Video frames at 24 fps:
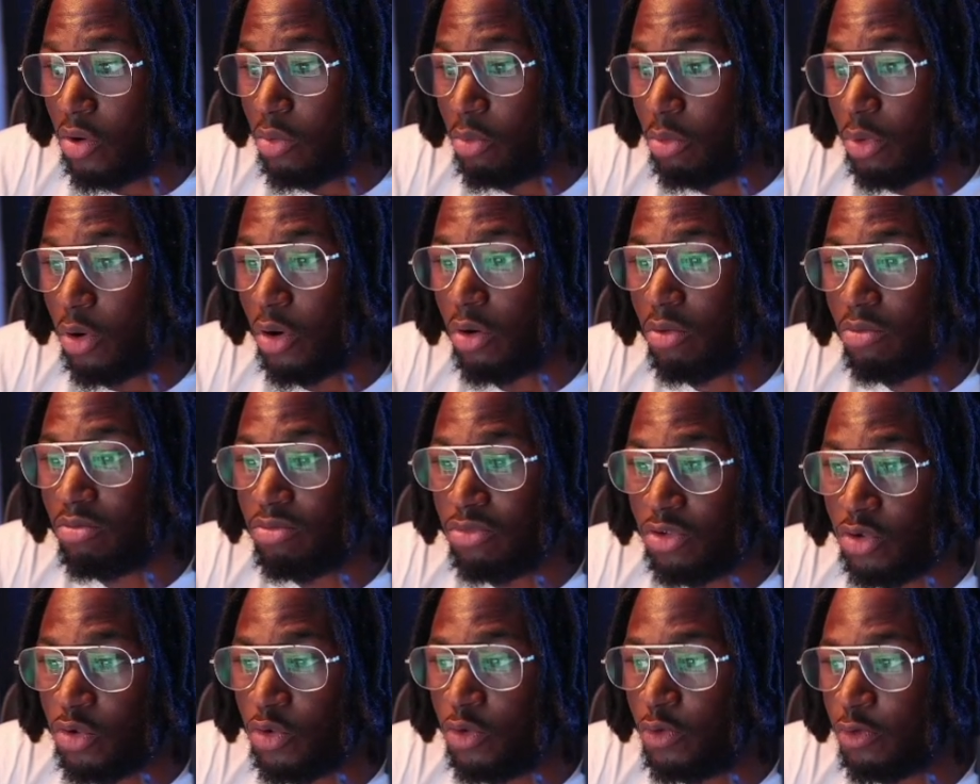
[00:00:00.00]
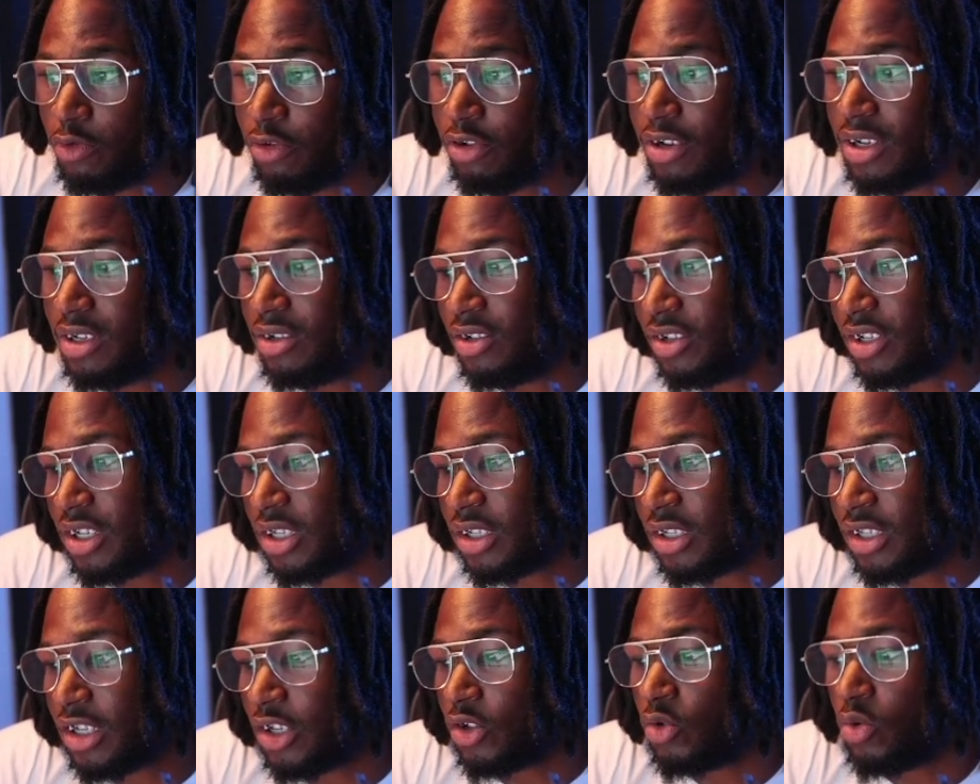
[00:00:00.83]
But 2, 3,
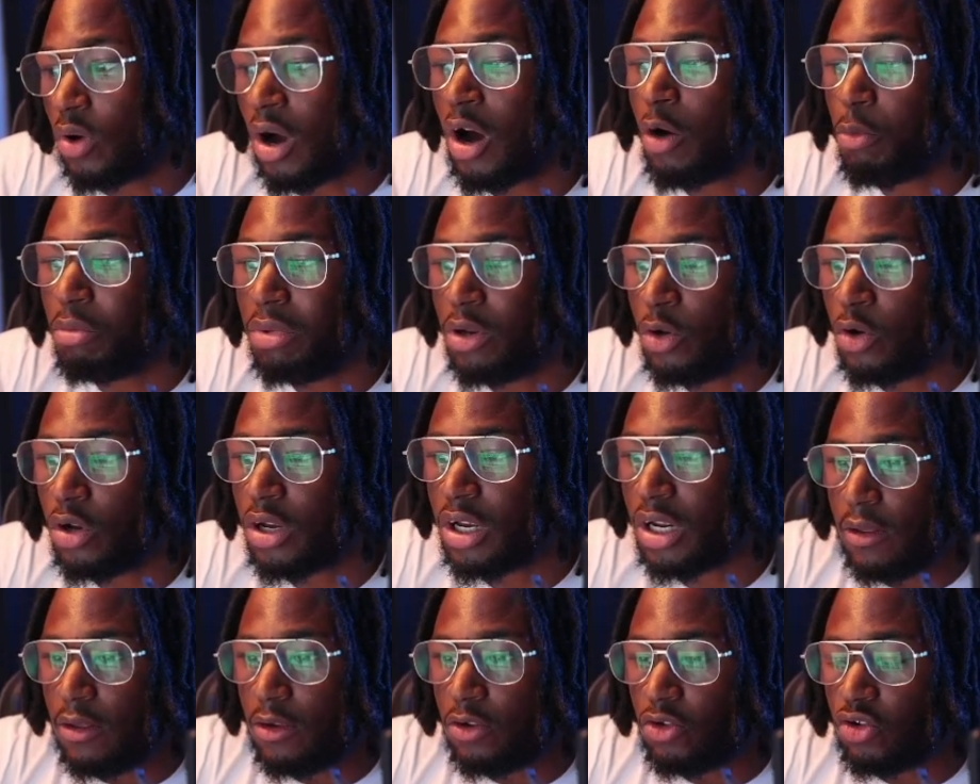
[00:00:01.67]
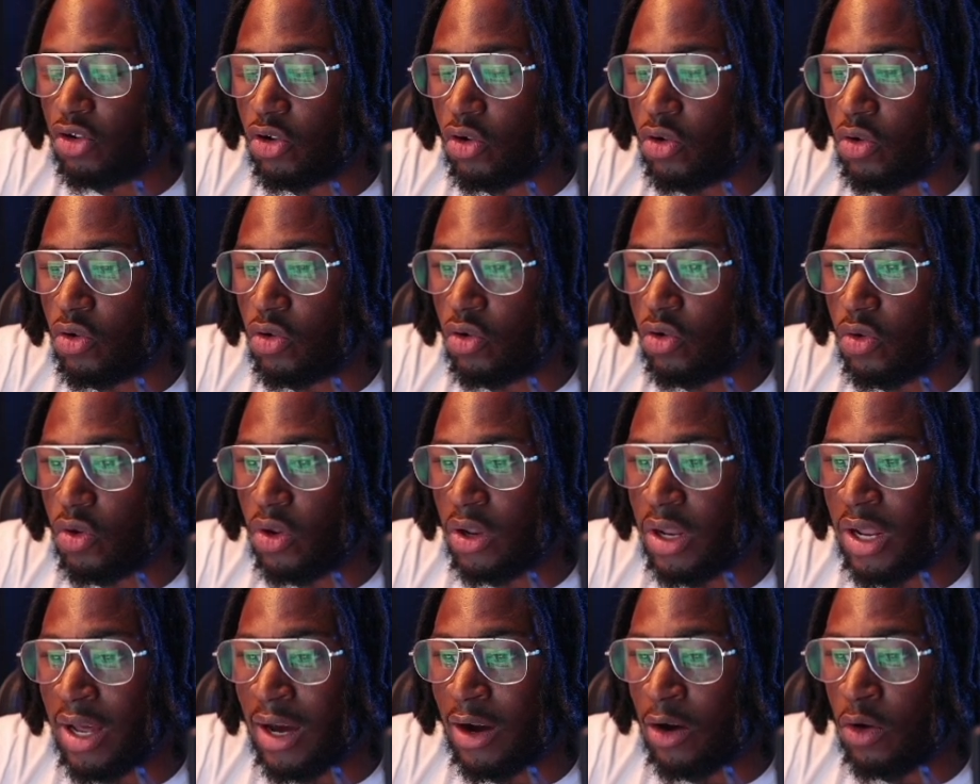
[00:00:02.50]
6. That's what I'll be looking at. So
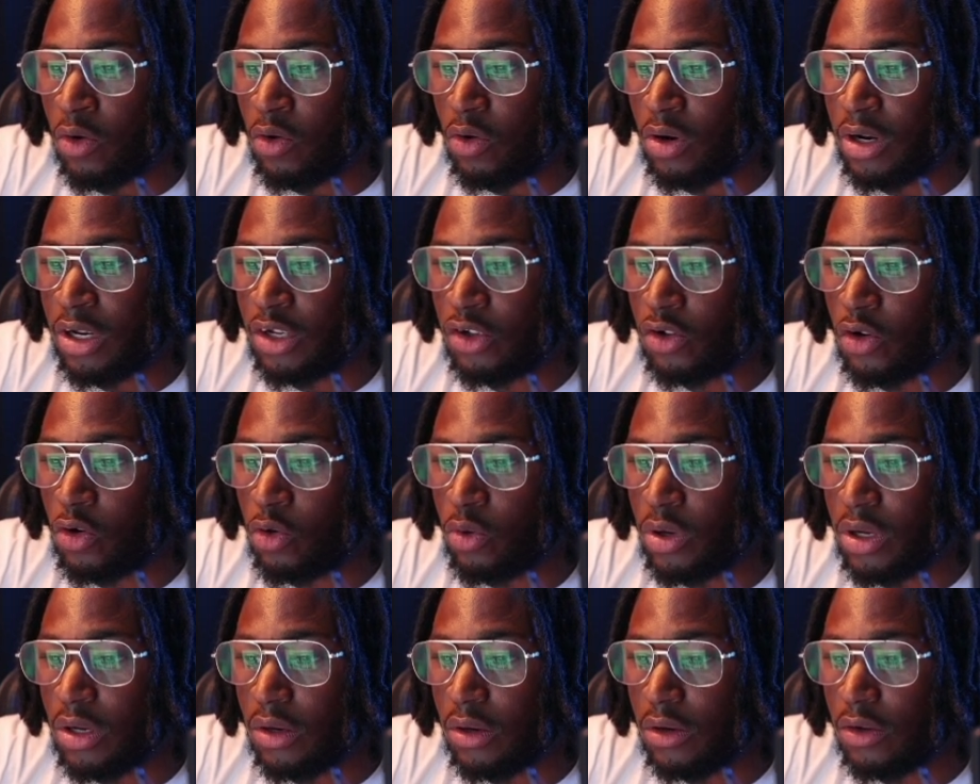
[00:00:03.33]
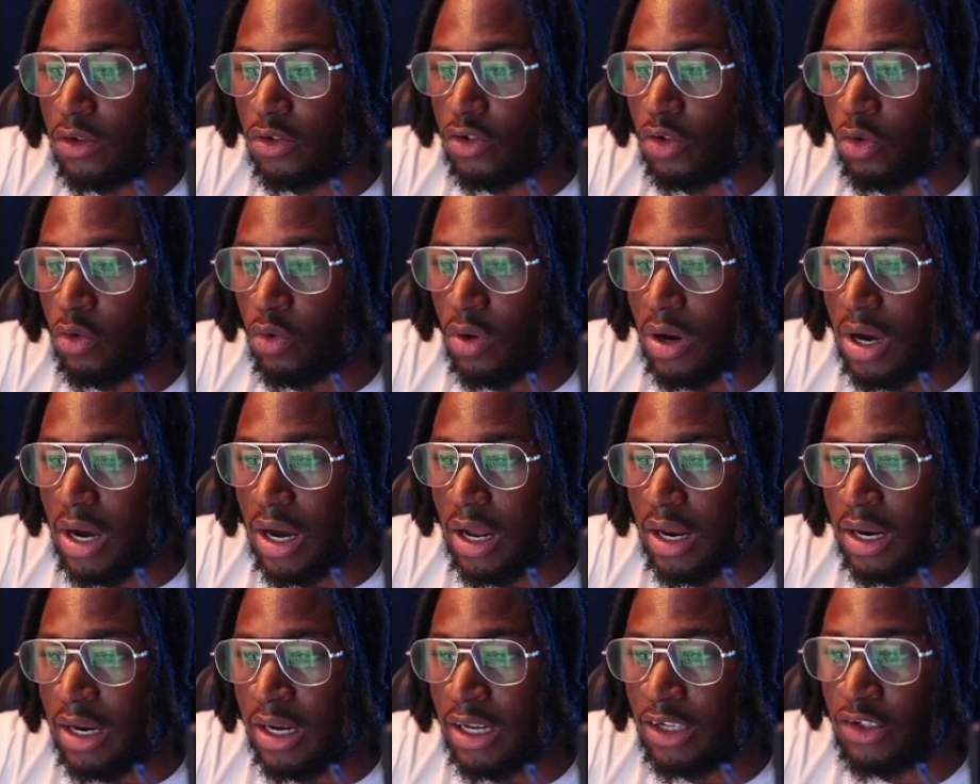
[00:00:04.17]
now let's go in. So
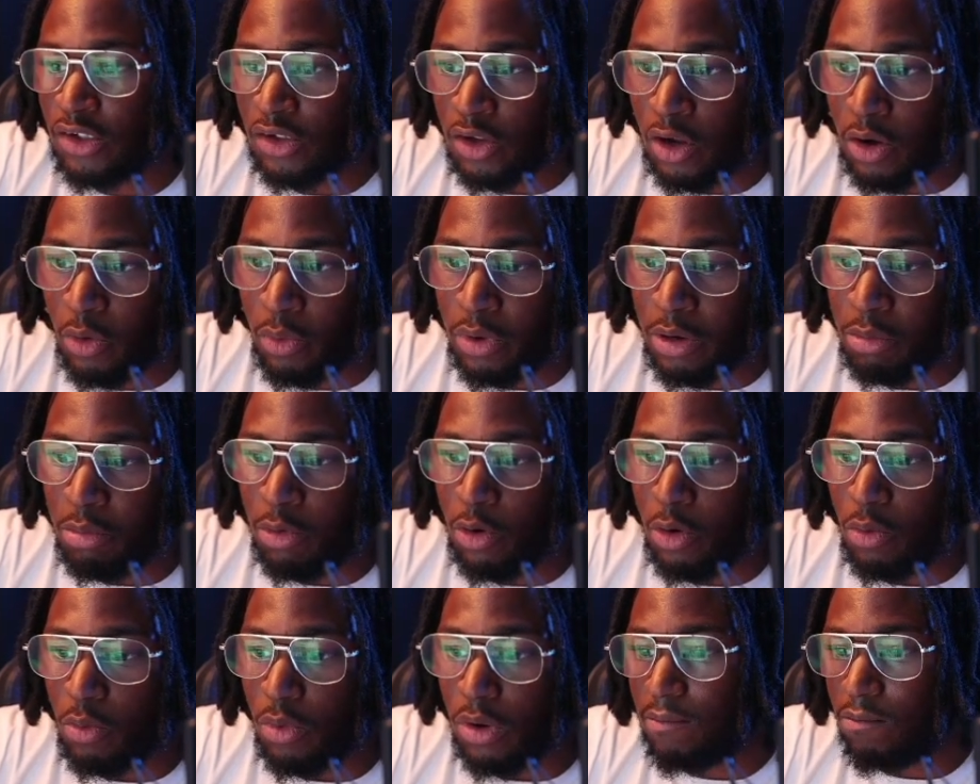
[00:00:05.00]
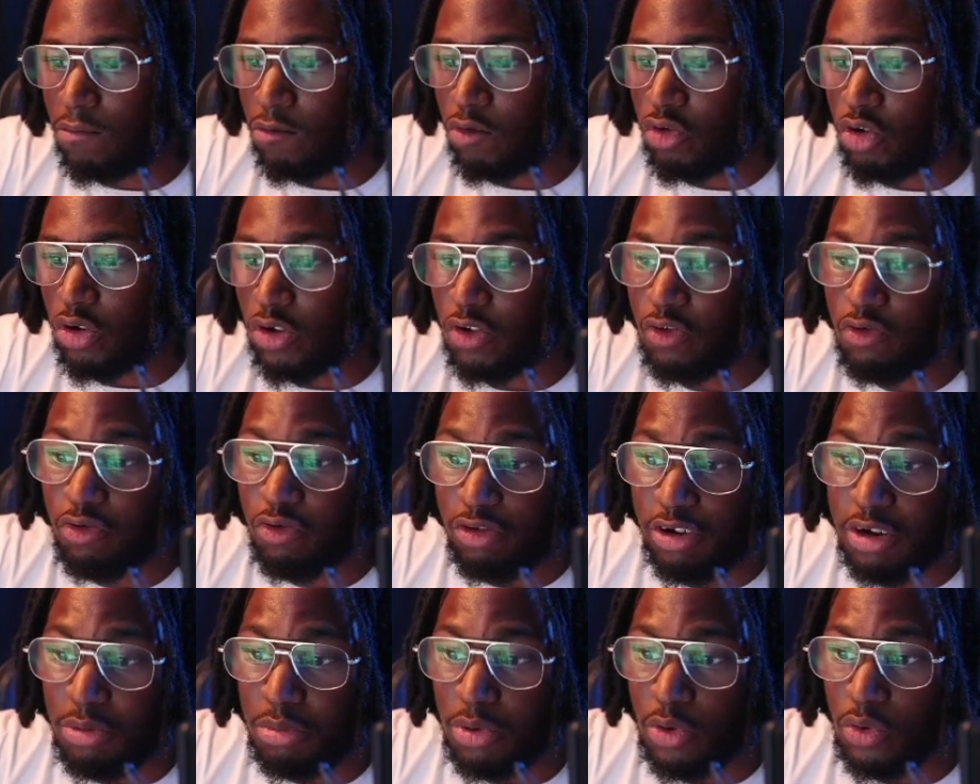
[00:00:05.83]
let's start with the bottom one. So it's
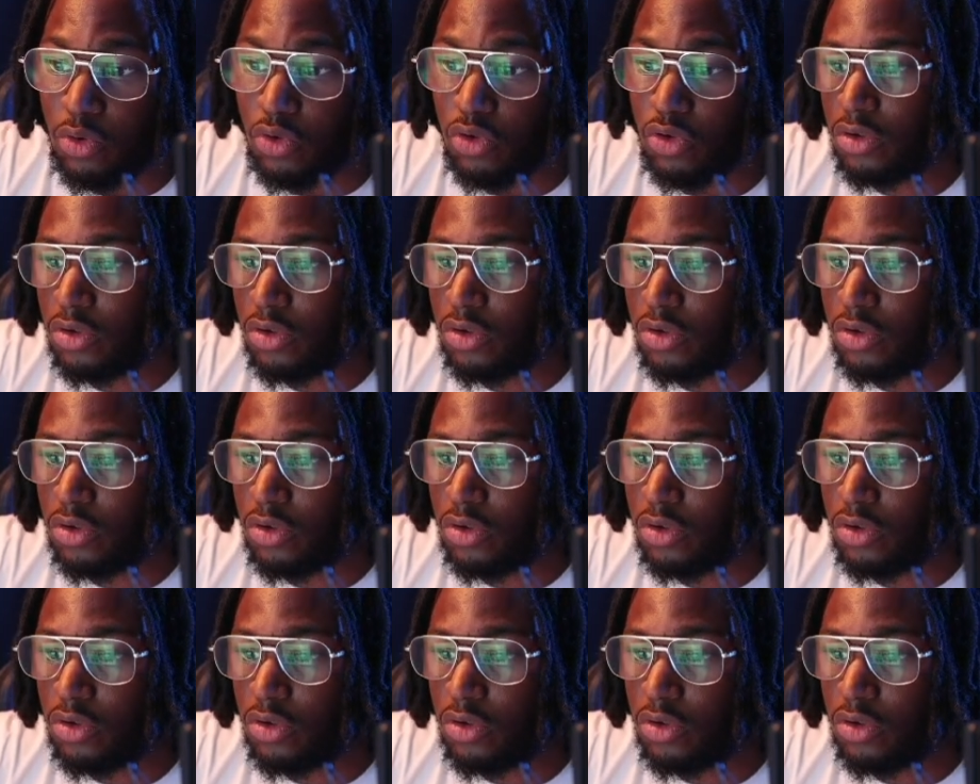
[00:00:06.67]
3 bills.